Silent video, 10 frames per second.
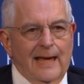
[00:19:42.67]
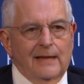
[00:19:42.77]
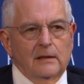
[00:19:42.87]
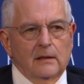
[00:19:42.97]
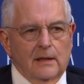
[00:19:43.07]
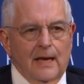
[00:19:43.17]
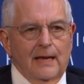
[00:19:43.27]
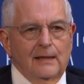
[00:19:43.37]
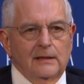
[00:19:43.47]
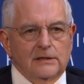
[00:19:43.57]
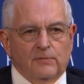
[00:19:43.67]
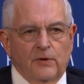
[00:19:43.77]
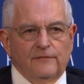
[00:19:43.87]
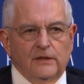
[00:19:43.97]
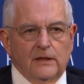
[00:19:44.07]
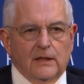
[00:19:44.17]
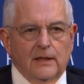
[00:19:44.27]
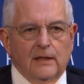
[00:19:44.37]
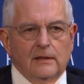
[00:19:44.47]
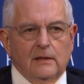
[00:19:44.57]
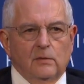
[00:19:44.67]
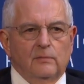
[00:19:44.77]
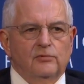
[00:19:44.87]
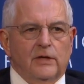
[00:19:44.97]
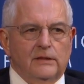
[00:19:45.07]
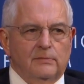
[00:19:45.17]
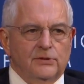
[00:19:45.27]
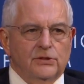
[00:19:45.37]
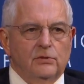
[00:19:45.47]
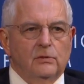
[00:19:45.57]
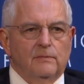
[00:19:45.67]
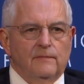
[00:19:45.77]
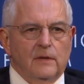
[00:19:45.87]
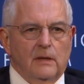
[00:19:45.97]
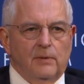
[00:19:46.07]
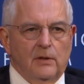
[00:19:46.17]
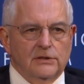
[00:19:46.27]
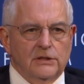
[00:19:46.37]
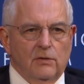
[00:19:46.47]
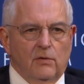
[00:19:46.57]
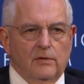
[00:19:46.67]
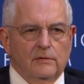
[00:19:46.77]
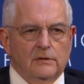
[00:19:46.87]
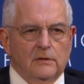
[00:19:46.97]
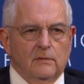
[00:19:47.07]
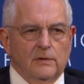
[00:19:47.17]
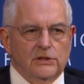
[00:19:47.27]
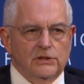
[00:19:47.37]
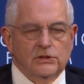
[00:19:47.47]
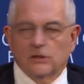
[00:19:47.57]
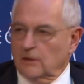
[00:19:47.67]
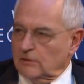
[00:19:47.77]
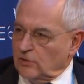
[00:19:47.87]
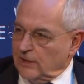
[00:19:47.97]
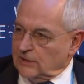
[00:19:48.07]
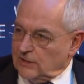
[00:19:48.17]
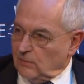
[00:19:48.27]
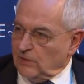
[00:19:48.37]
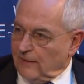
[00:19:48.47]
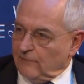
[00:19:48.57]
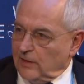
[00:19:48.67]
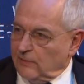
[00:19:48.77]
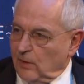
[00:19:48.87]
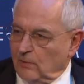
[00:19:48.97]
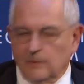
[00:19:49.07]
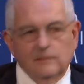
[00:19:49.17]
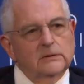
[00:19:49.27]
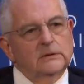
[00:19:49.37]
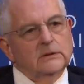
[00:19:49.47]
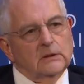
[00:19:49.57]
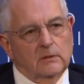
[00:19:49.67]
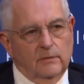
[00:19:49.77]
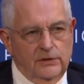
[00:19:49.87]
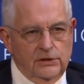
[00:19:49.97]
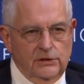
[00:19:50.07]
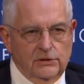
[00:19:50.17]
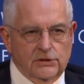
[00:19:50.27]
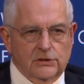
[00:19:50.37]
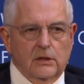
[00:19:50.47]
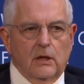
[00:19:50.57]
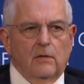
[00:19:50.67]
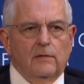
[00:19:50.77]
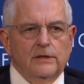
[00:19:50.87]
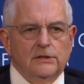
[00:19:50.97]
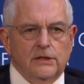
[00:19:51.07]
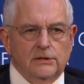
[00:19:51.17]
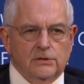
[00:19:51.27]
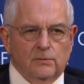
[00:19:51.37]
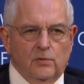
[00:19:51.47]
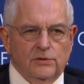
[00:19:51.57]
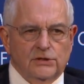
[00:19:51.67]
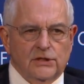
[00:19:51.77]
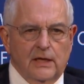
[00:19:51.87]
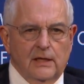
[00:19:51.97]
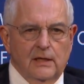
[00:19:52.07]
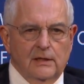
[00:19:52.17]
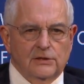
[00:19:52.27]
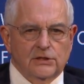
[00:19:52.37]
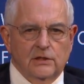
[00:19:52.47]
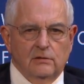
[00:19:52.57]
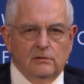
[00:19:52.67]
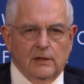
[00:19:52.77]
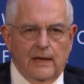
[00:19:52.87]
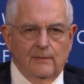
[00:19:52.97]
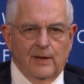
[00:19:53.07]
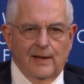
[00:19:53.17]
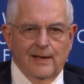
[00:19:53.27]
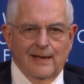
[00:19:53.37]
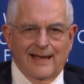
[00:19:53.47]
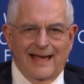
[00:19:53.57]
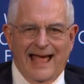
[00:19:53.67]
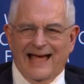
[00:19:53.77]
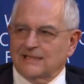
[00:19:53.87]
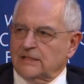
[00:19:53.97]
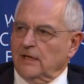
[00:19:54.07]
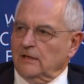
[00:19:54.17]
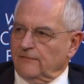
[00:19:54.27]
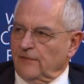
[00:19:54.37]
And again, it's perfectly clear that it will try to pursue a policy which is trying to deal with that very problem, which is oriented towards taking in skilled labour as they